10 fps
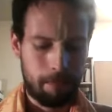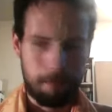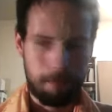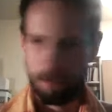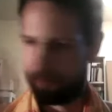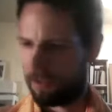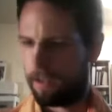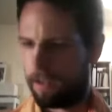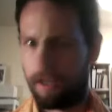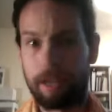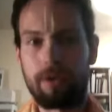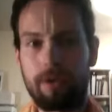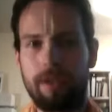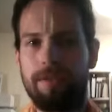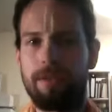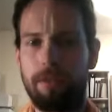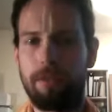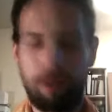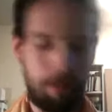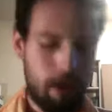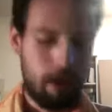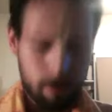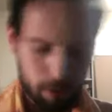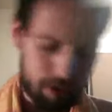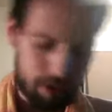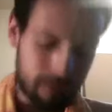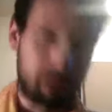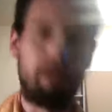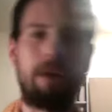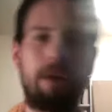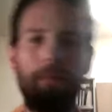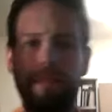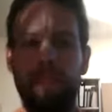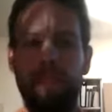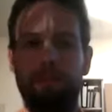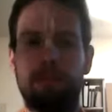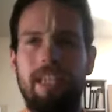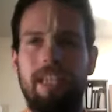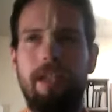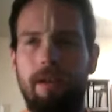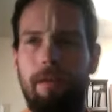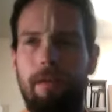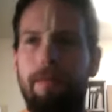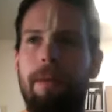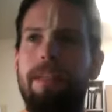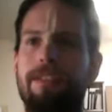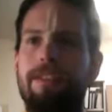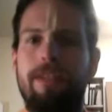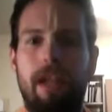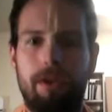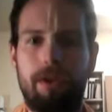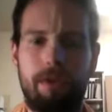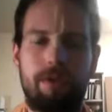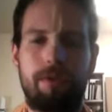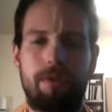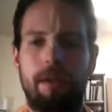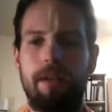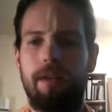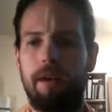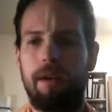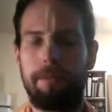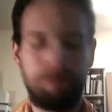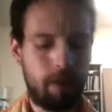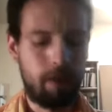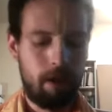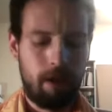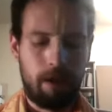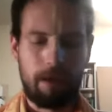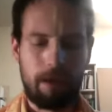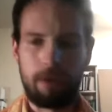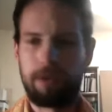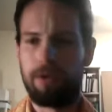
manifested in an externally visible way. Of course, as the Buddha, Buddhi, that means intelligence, right? Now he comes